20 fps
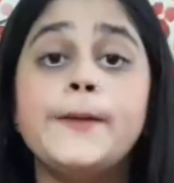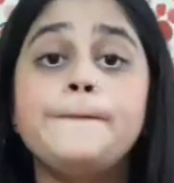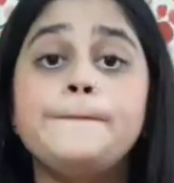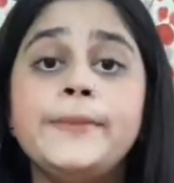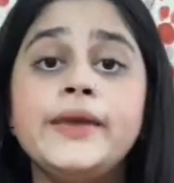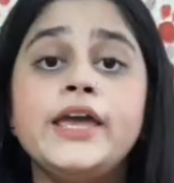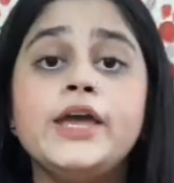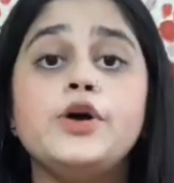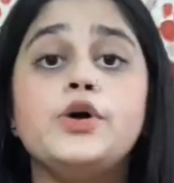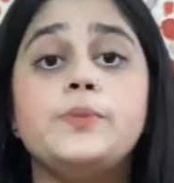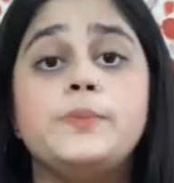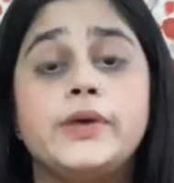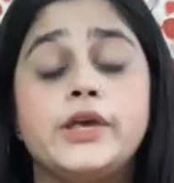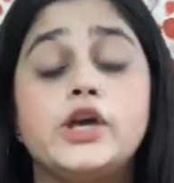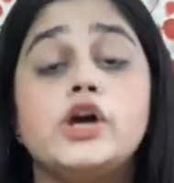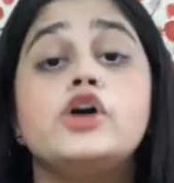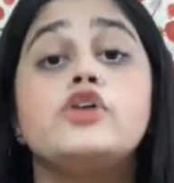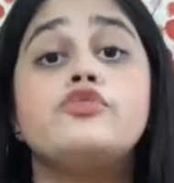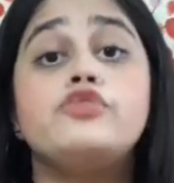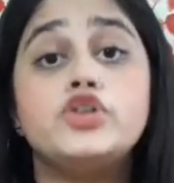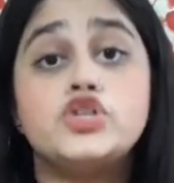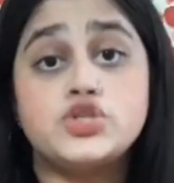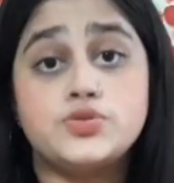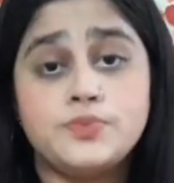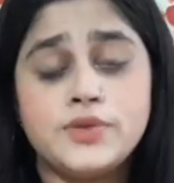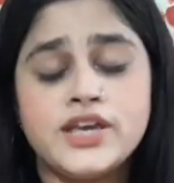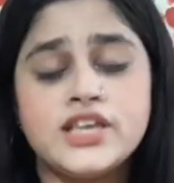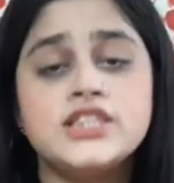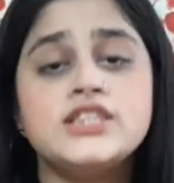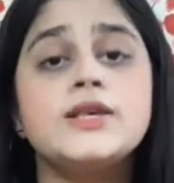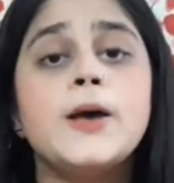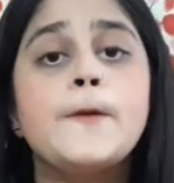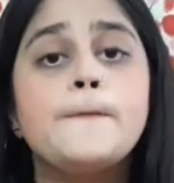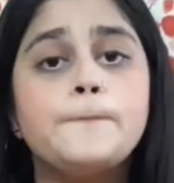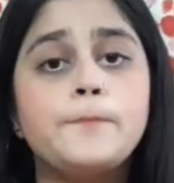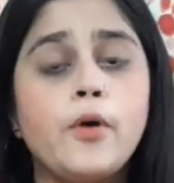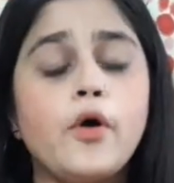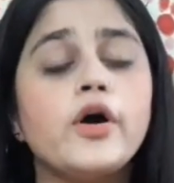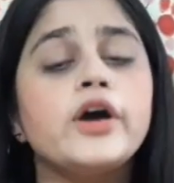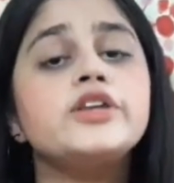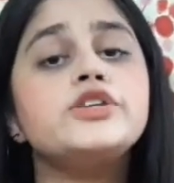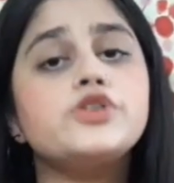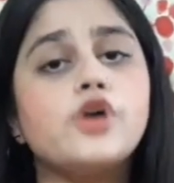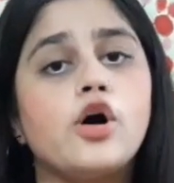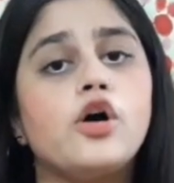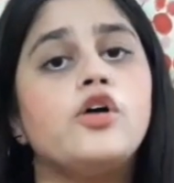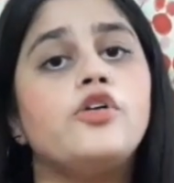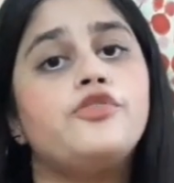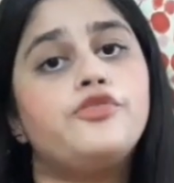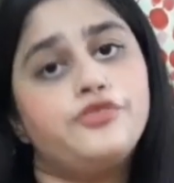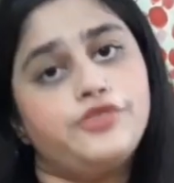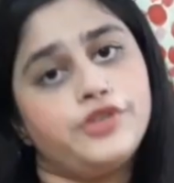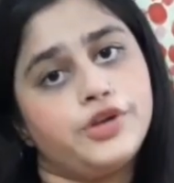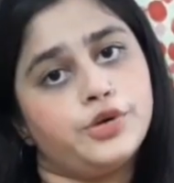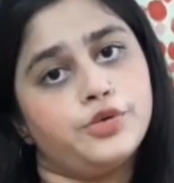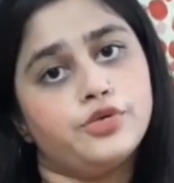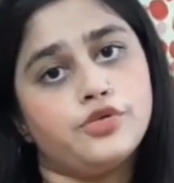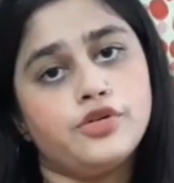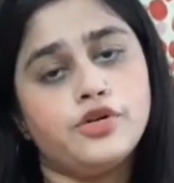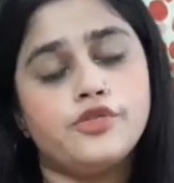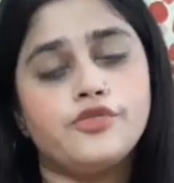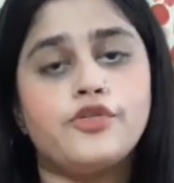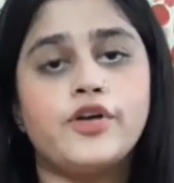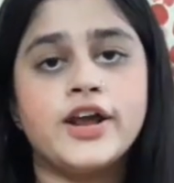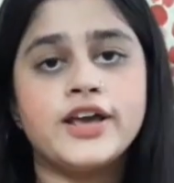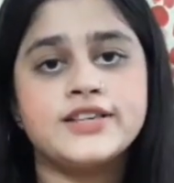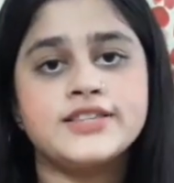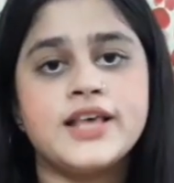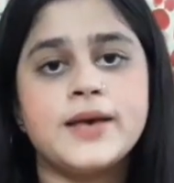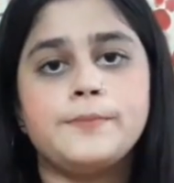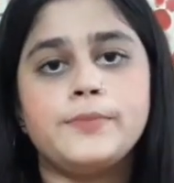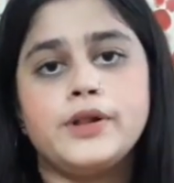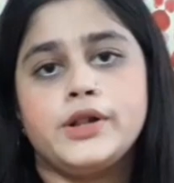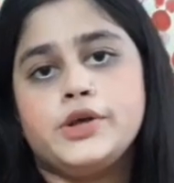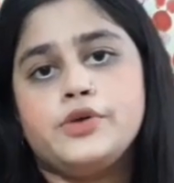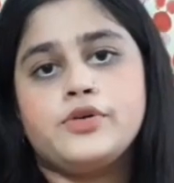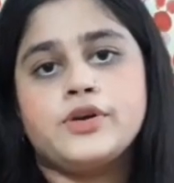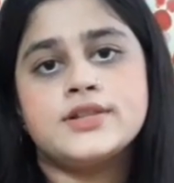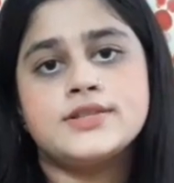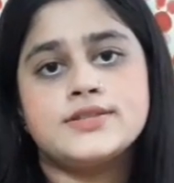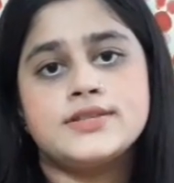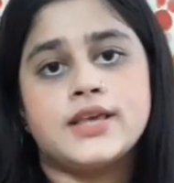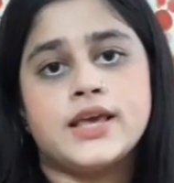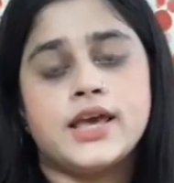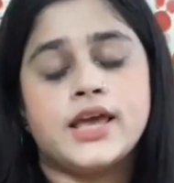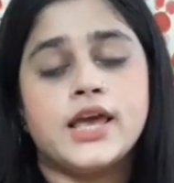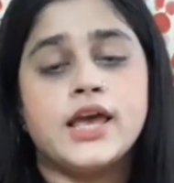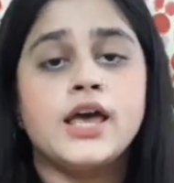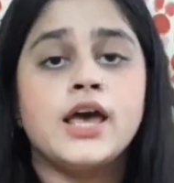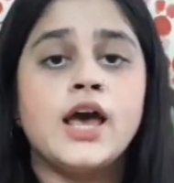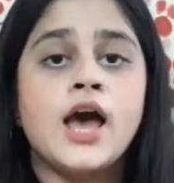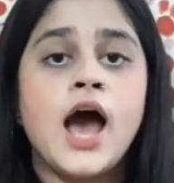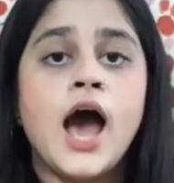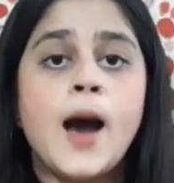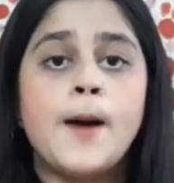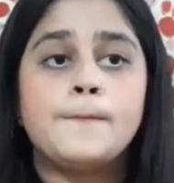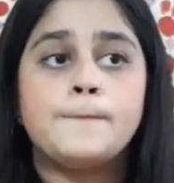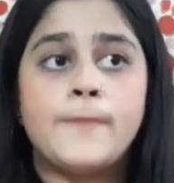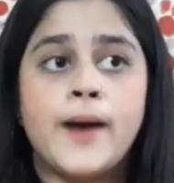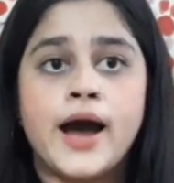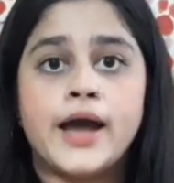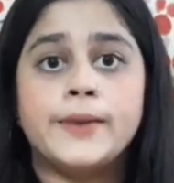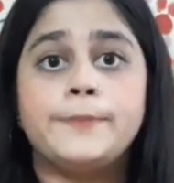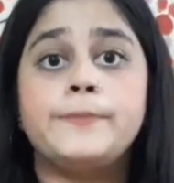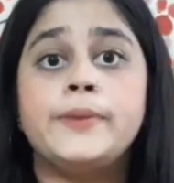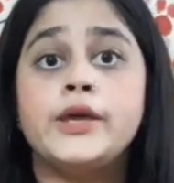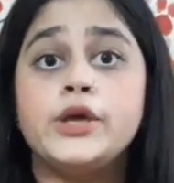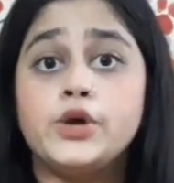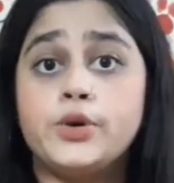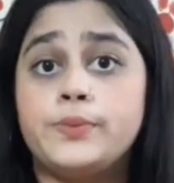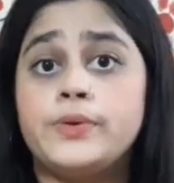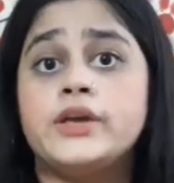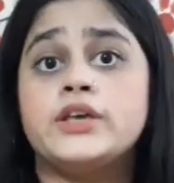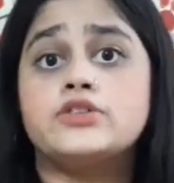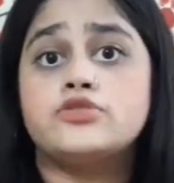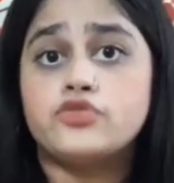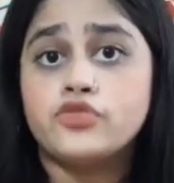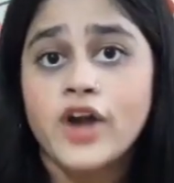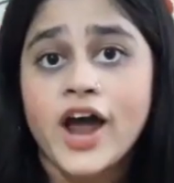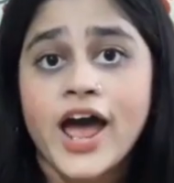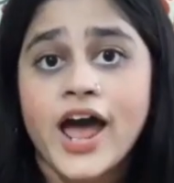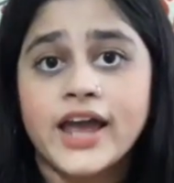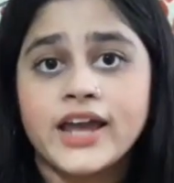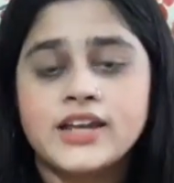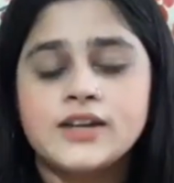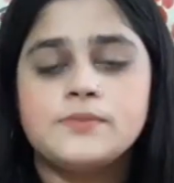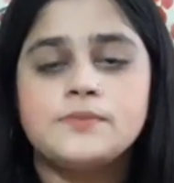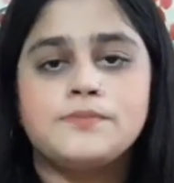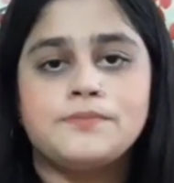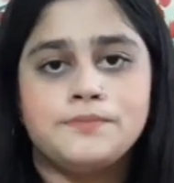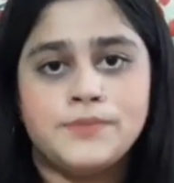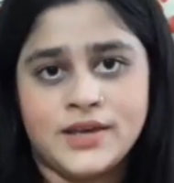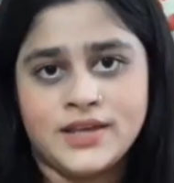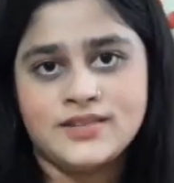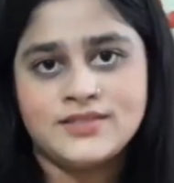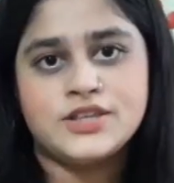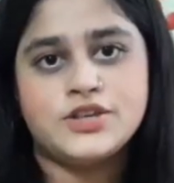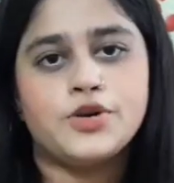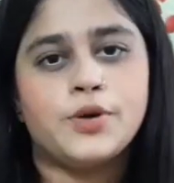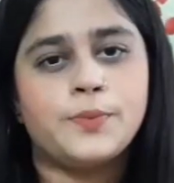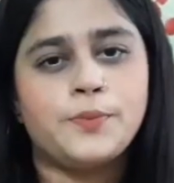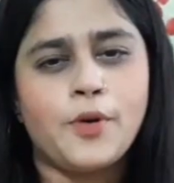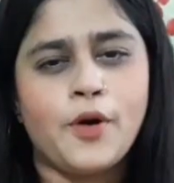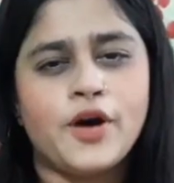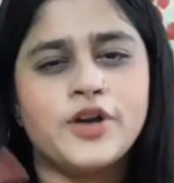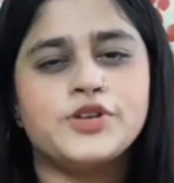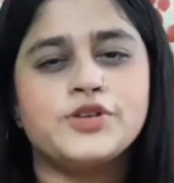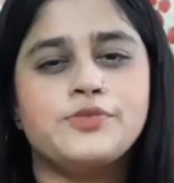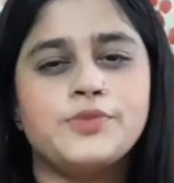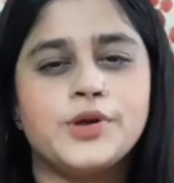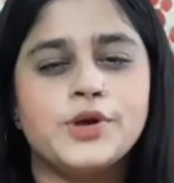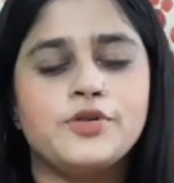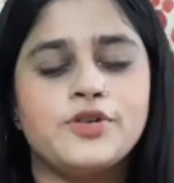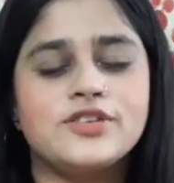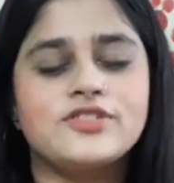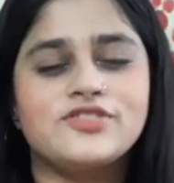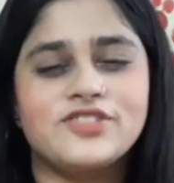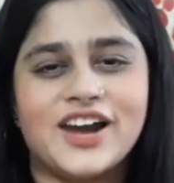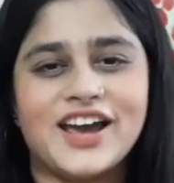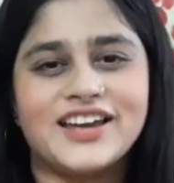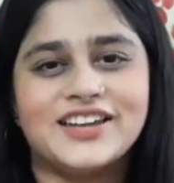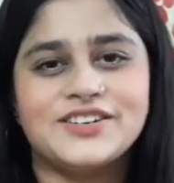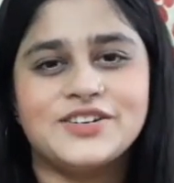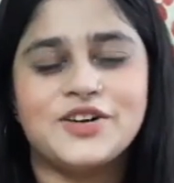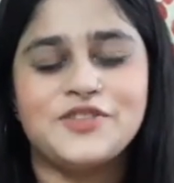POV, which means point of view. For example, you can say, my POV is right, means your point of view is right.